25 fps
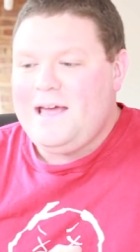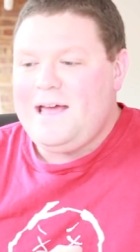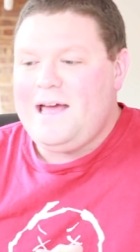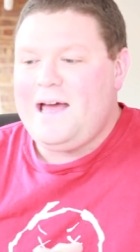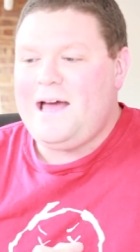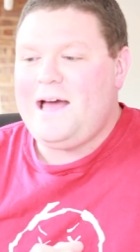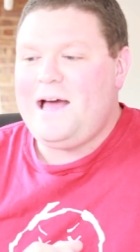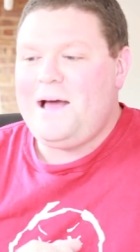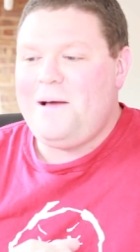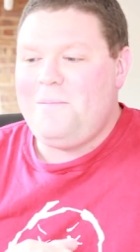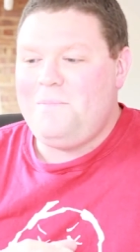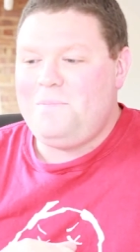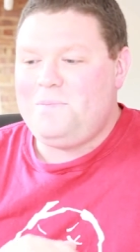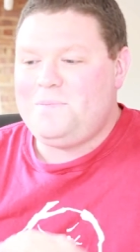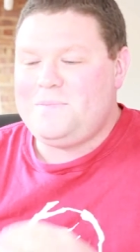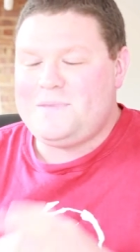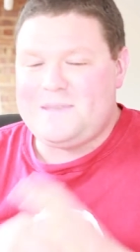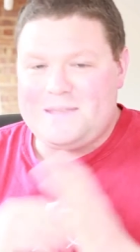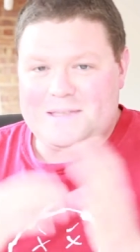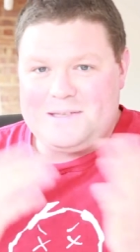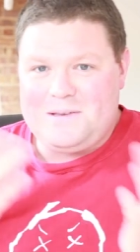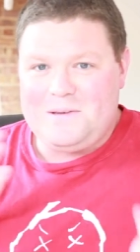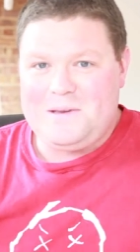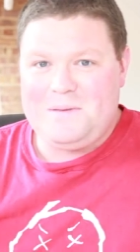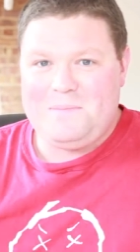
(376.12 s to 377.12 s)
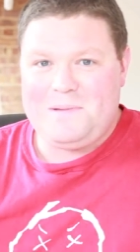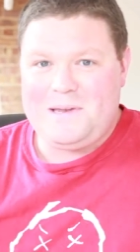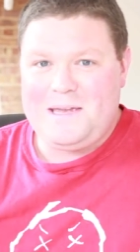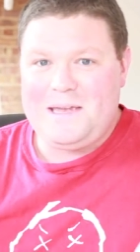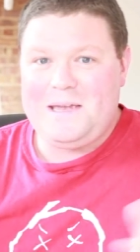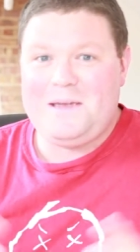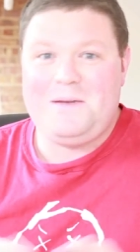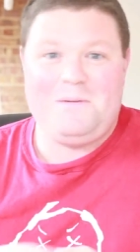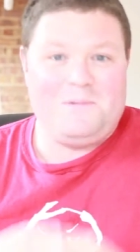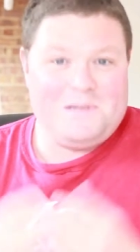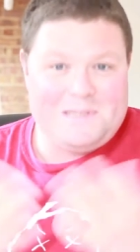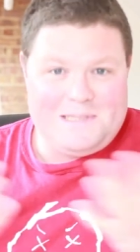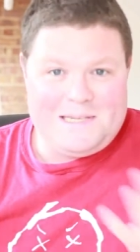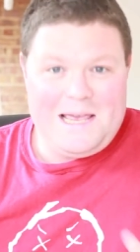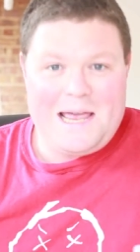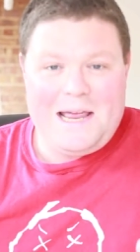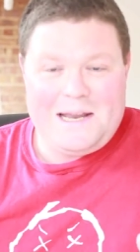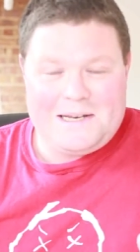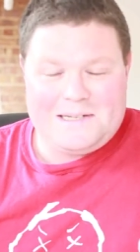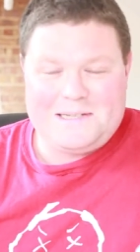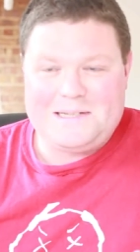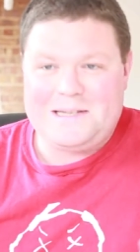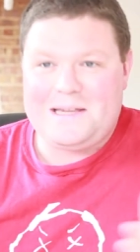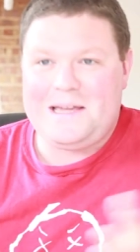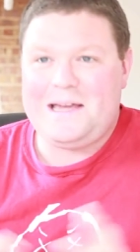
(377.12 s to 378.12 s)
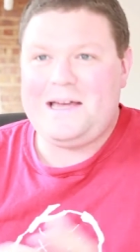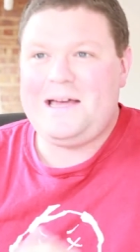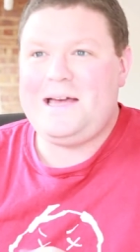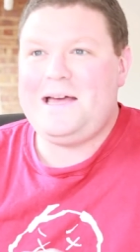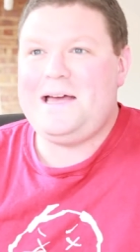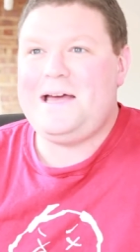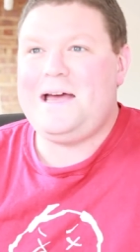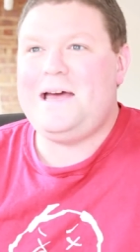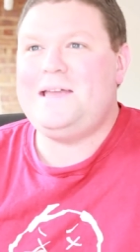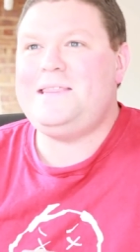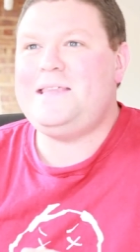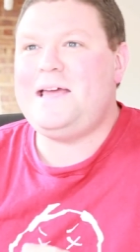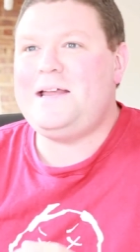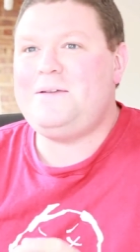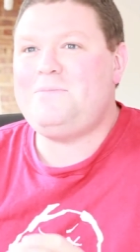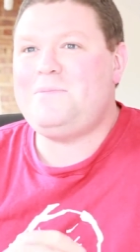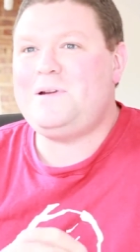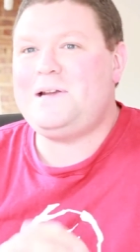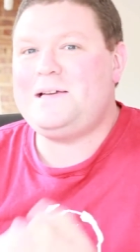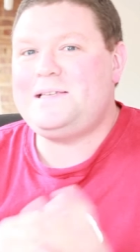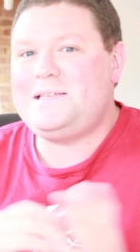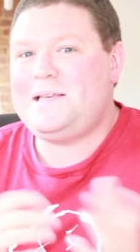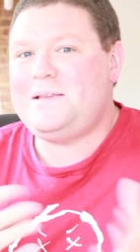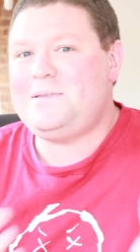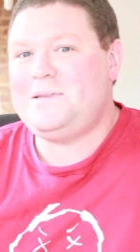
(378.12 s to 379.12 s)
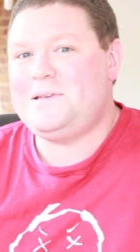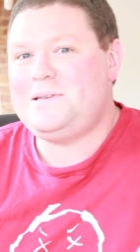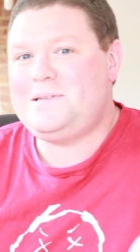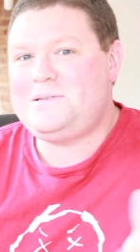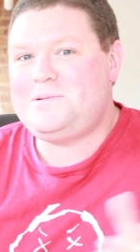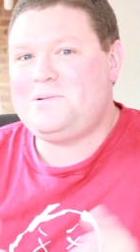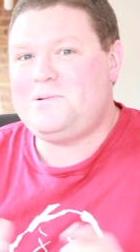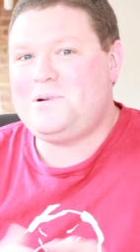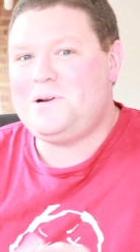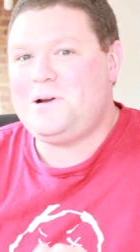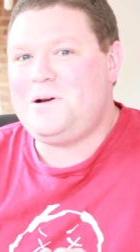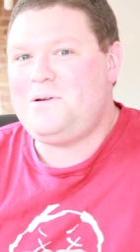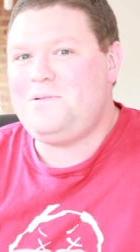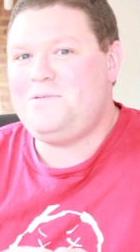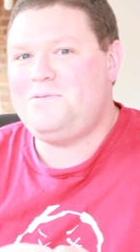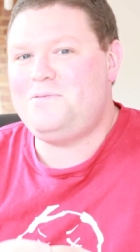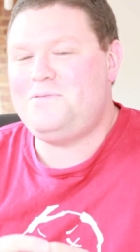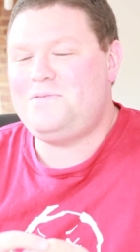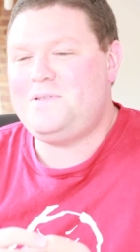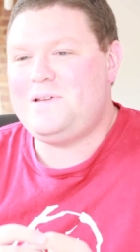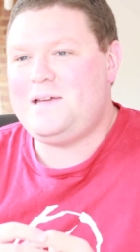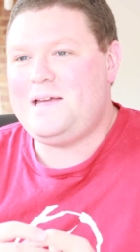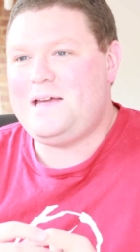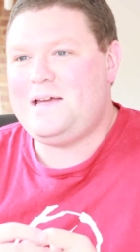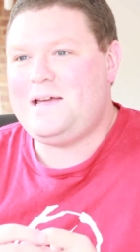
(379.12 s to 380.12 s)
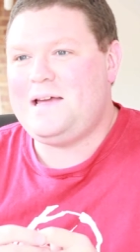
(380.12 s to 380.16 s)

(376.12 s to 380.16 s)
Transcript: So he was Zed, and then when I sent the story off,